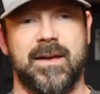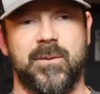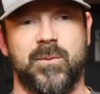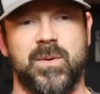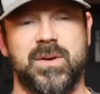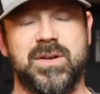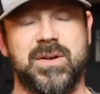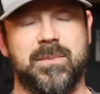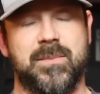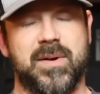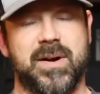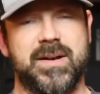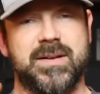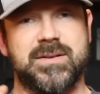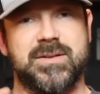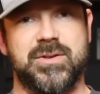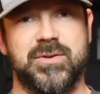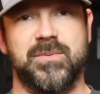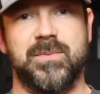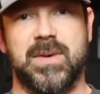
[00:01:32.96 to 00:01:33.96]
when you
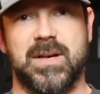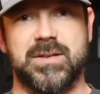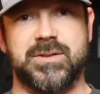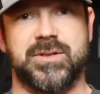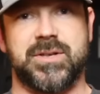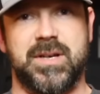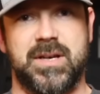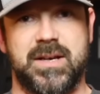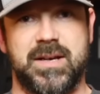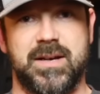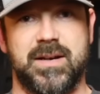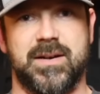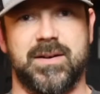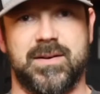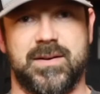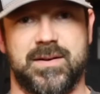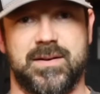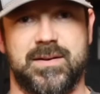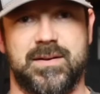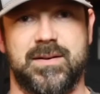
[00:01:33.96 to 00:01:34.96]
bring too much
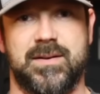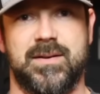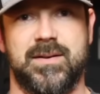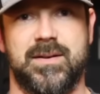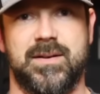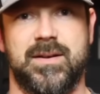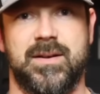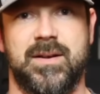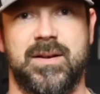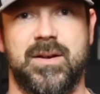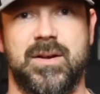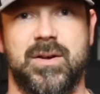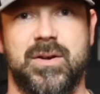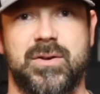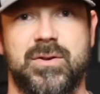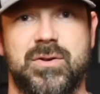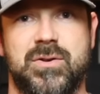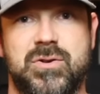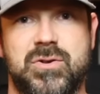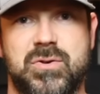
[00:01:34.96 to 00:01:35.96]
gear,
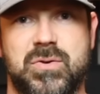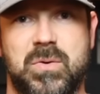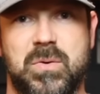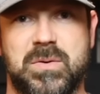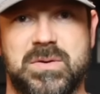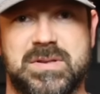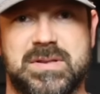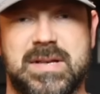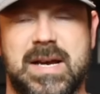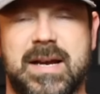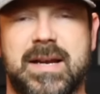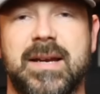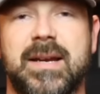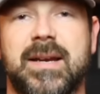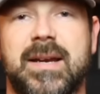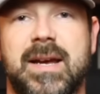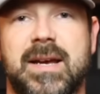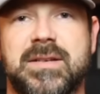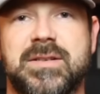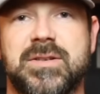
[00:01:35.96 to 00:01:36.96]
you
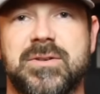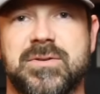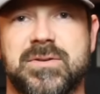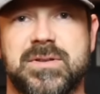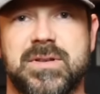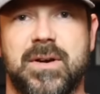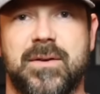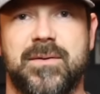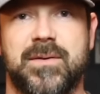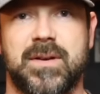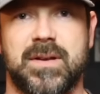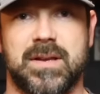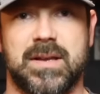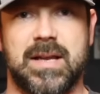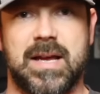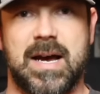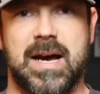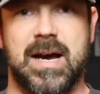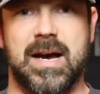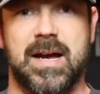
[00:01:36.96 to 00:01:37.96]
second guess yourself a
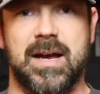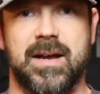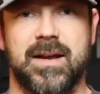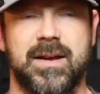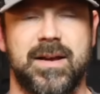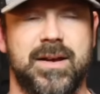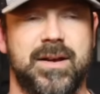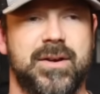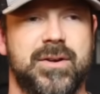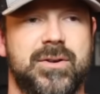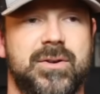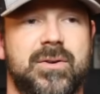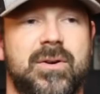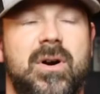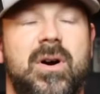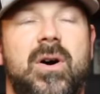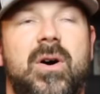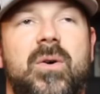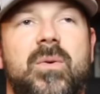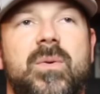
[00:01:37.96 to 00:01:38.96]
lot.
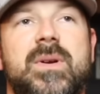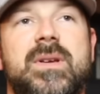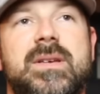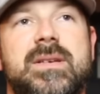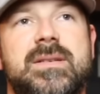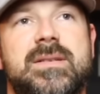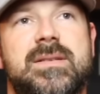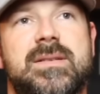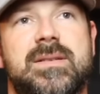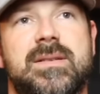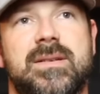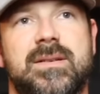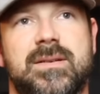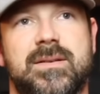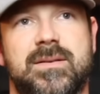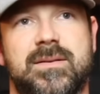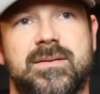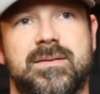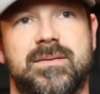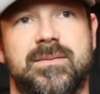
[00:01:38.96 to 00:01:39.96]
You're always
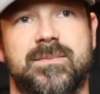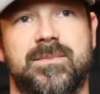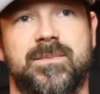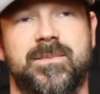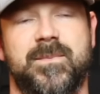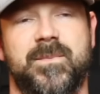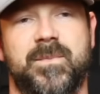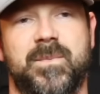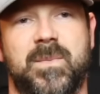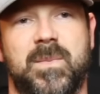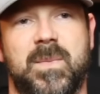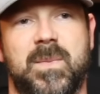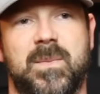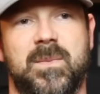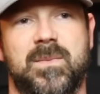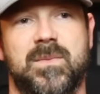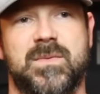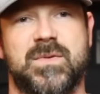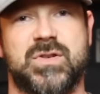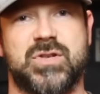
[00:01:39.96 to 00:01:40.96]

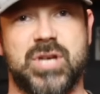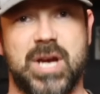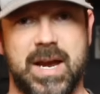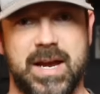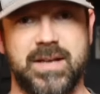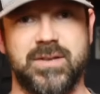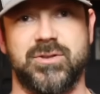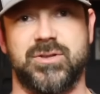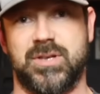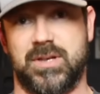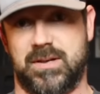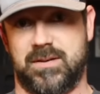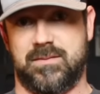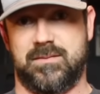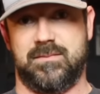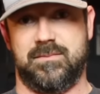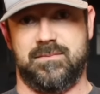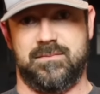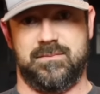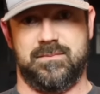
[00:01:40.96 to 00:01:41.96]

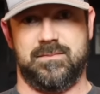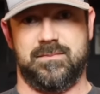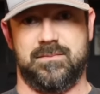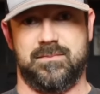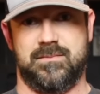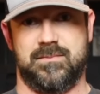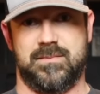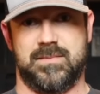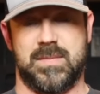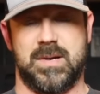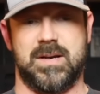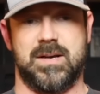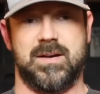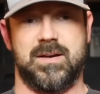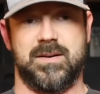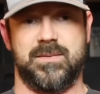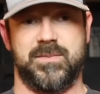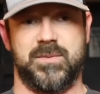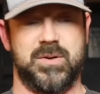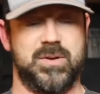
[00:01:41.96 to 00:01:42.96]
changing.
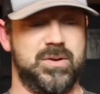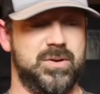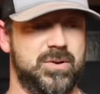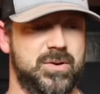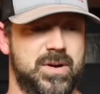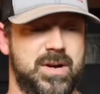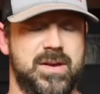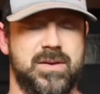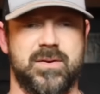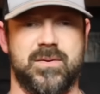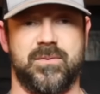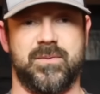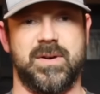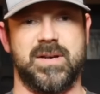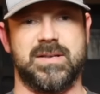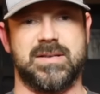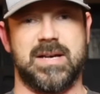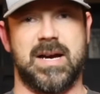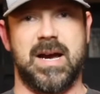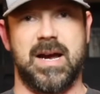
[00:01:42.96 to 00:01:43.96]
You're either
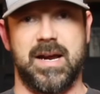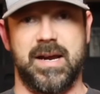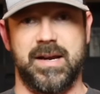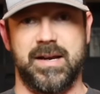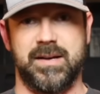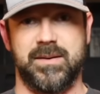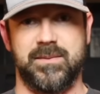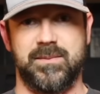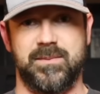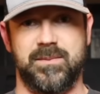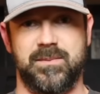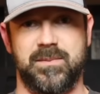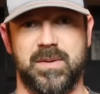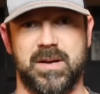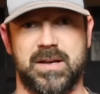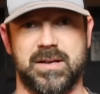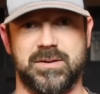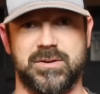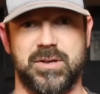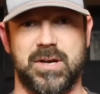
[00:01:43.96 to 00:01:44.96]
retying
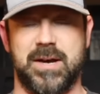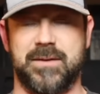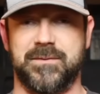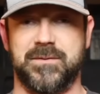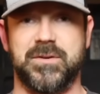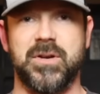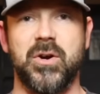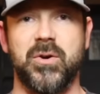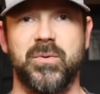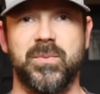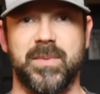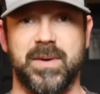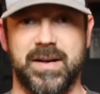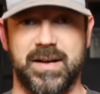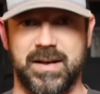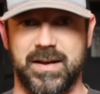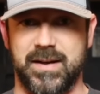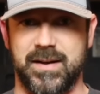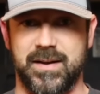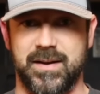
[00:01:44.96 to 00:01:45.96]
because you have too
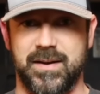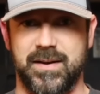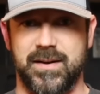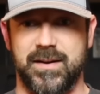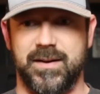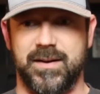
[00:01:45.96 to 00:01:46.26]
many